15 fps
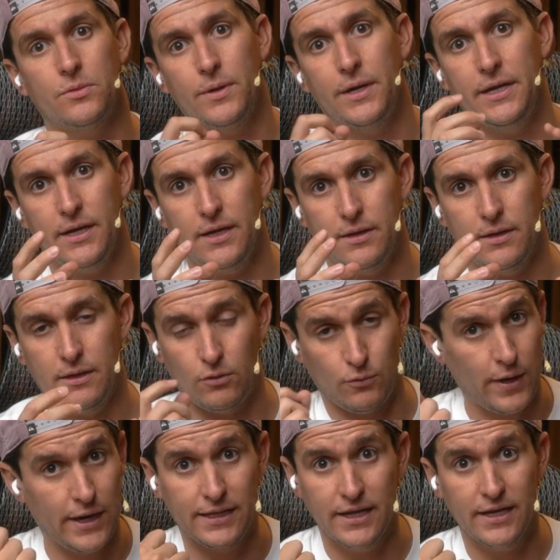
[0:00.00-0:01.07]
right now,
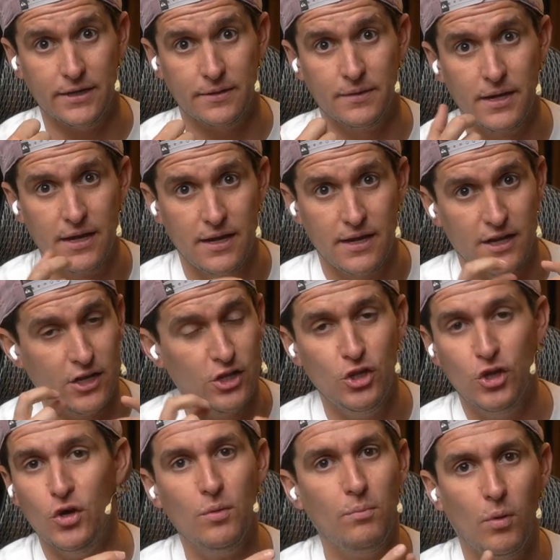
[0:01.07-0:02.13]
right there,
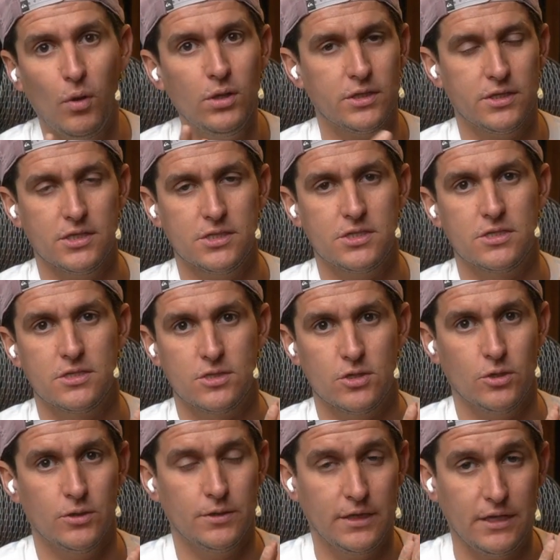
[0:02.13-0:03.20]
no voltage.
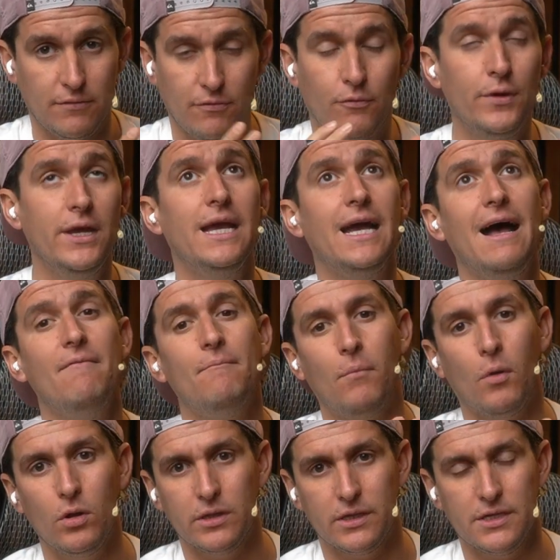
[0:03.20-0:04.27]
So if we have
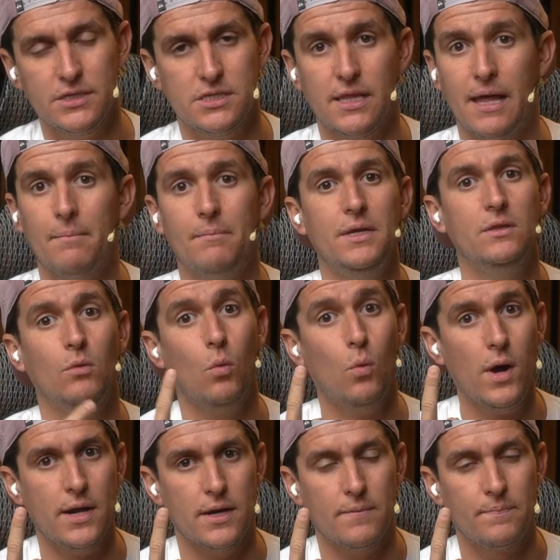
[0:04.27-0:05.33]
voltage, that means
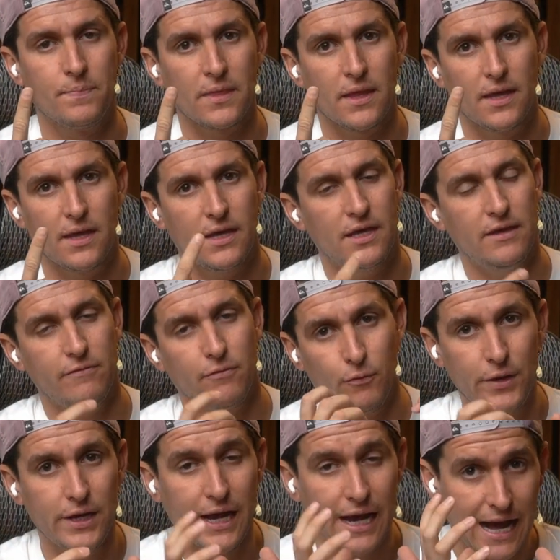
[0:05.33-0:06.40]
1. If
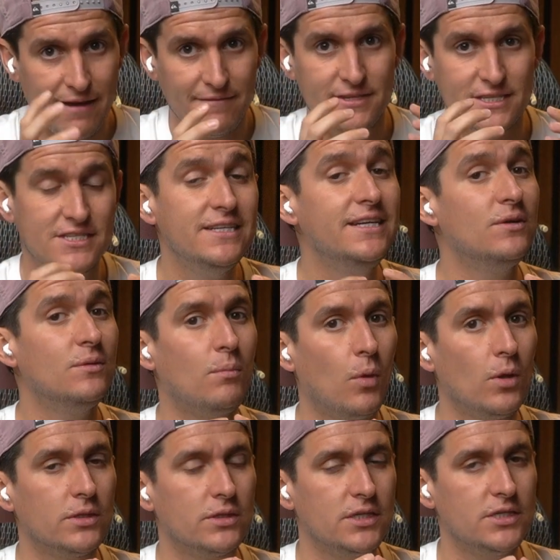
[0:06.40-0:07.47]
we have 0
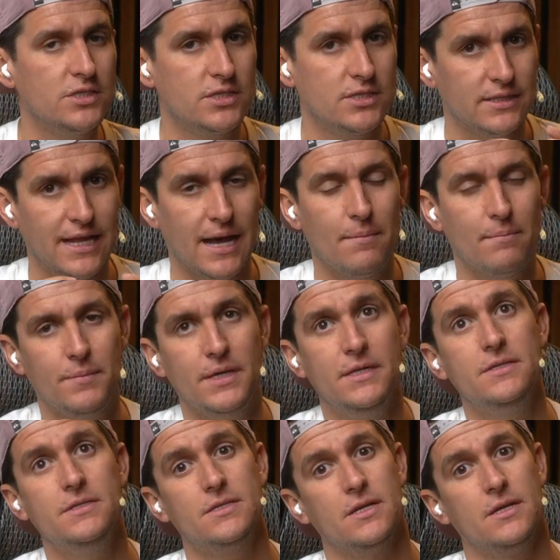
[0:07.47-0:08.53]
voltage, that
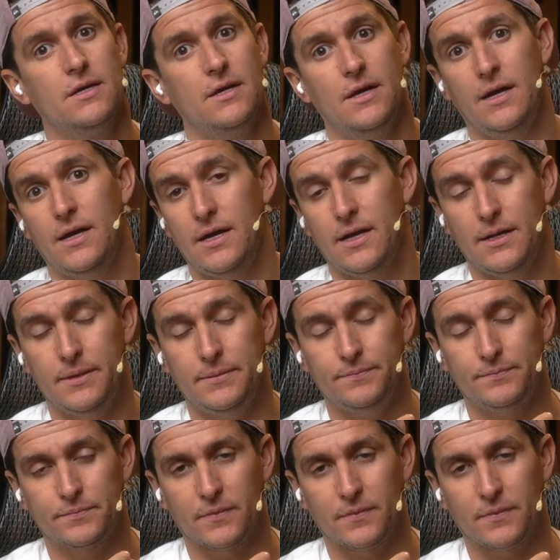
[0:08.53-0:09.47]
means 0